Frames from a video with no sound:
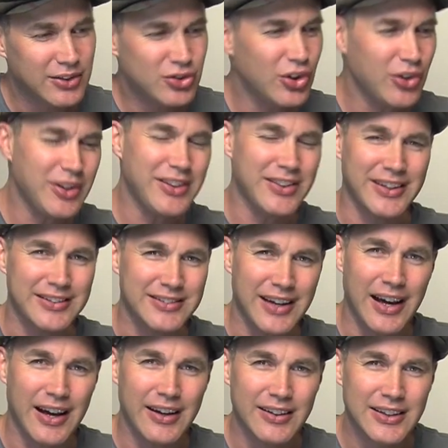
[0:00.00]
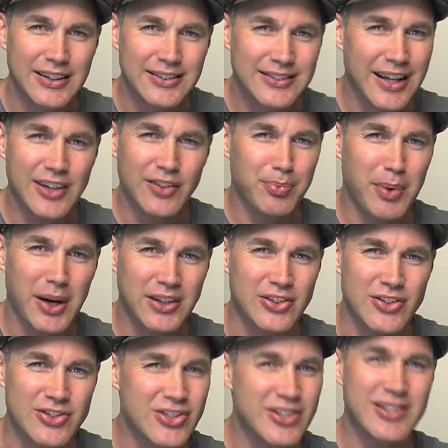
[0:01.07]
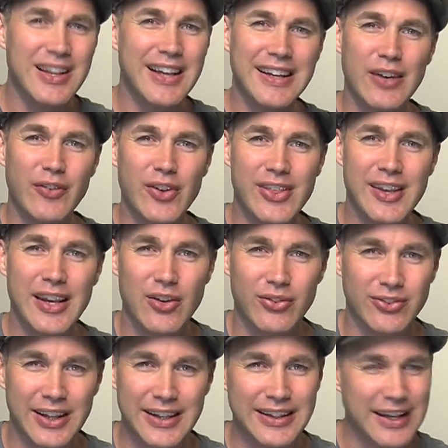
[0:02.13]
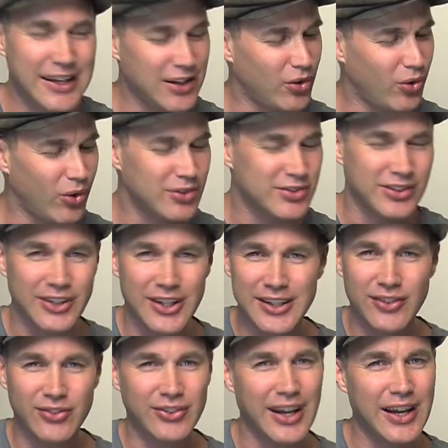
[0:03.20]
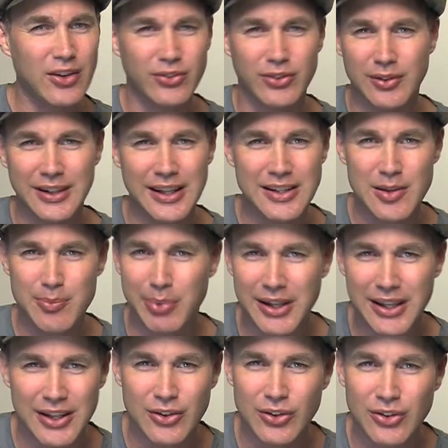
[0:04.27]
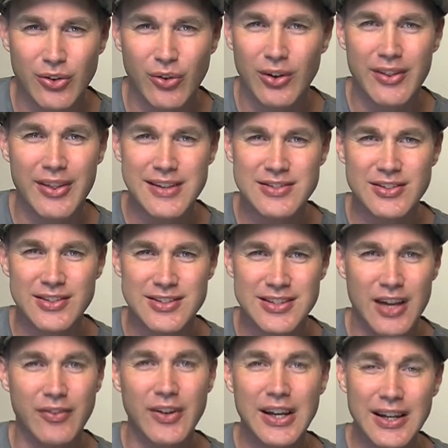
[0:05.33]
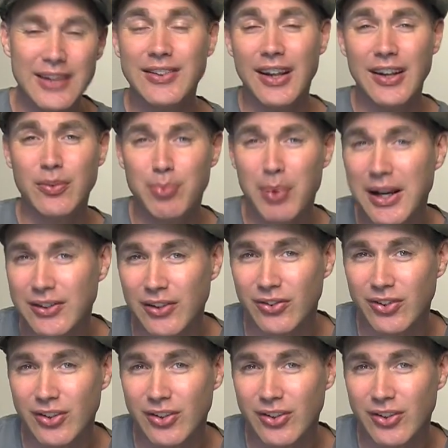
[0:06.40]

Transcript: tuning the guitar takes practice, just like everything else, like getting chords and learning scales and getting your picking good and all of that sort of stuff takes practice.